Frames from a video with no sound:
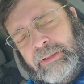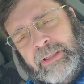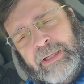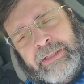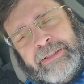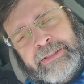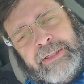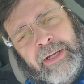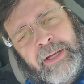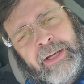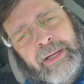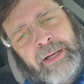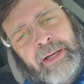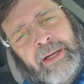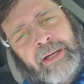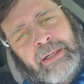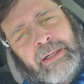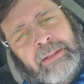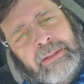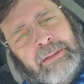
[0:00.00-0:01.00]
Last night
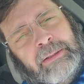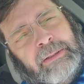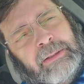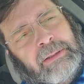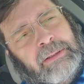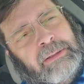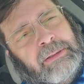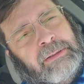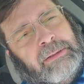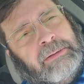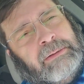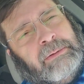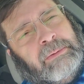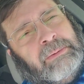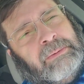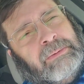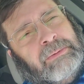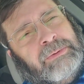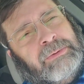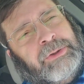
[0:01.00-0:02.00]
I
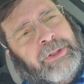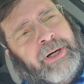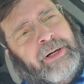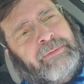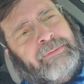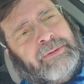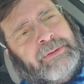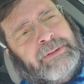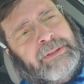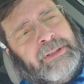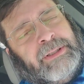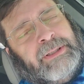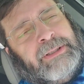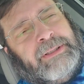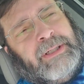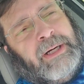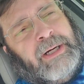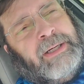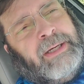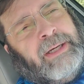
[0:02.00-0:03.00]
traveling to
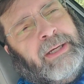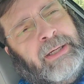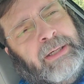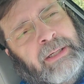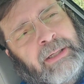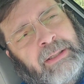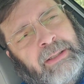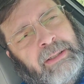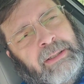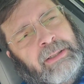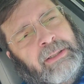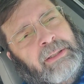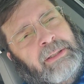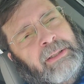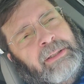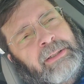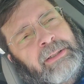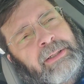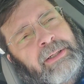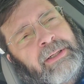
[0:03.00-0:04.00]
Kentucky
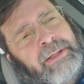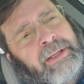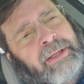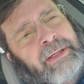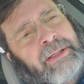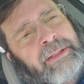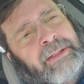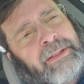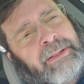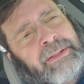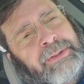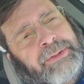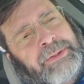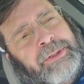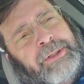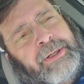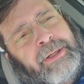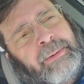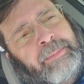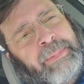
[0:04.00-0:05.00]
near the end of the
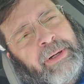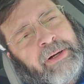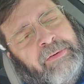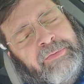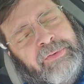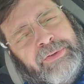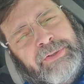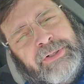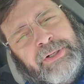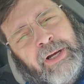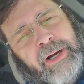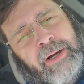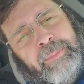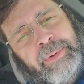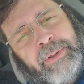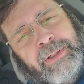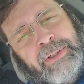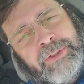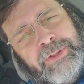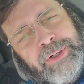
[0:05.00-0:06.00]
trip after
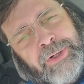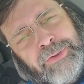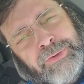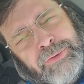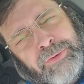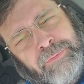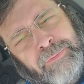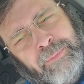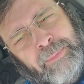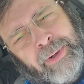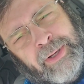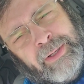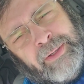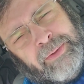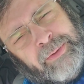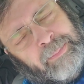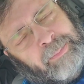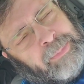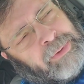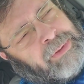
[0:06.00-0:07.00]
stopping at Joseph Beth
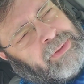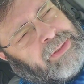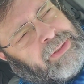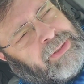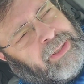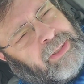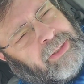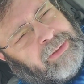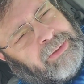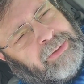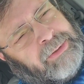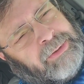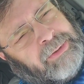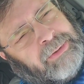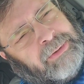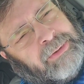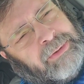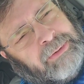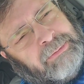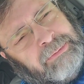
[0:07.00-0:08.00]
Booksellers,
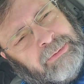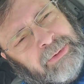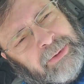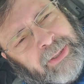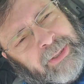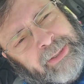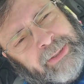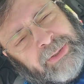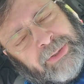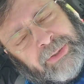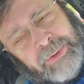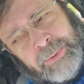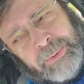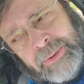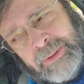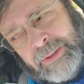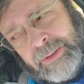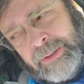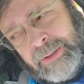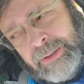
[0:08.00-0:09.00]
great
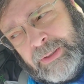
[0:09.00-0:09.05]
store.